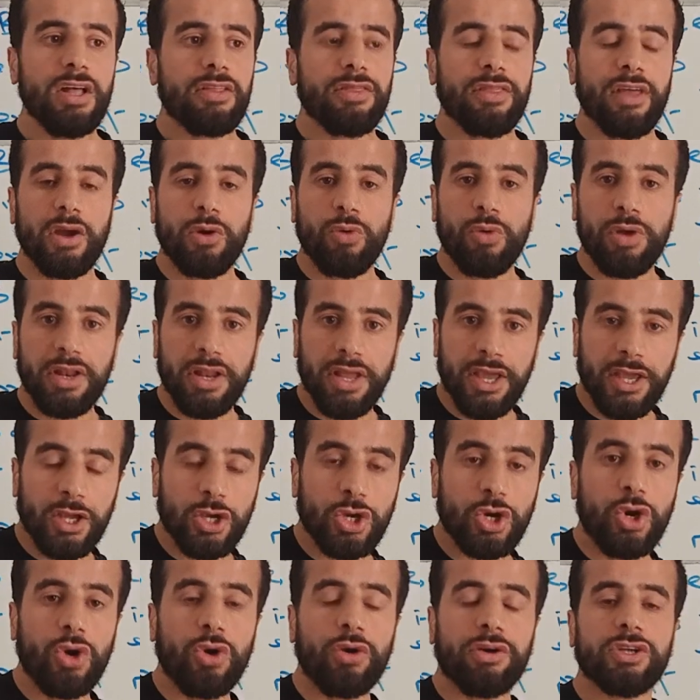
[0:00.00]
They will
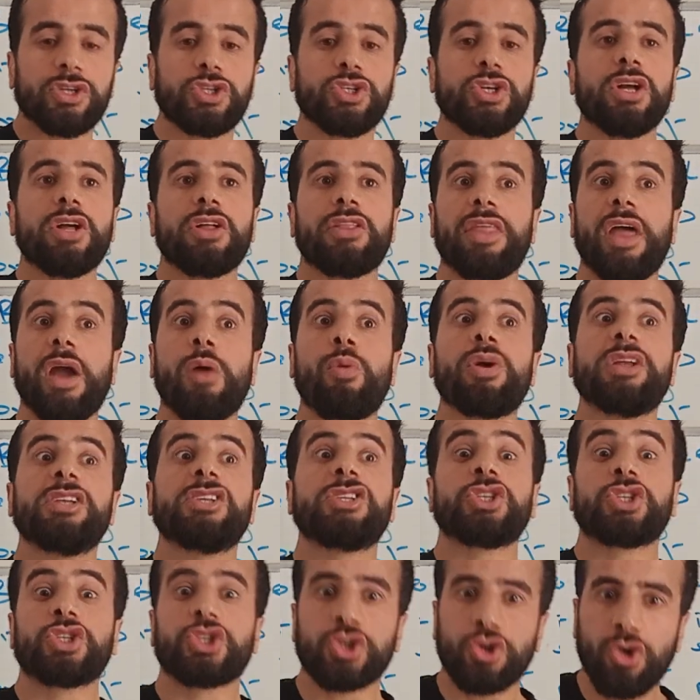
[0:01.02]
encourage, they will
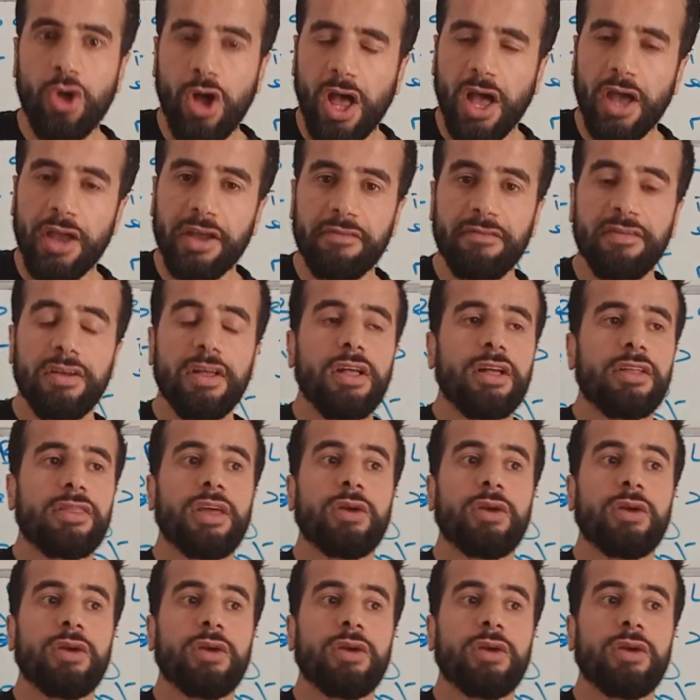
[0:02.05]
strive,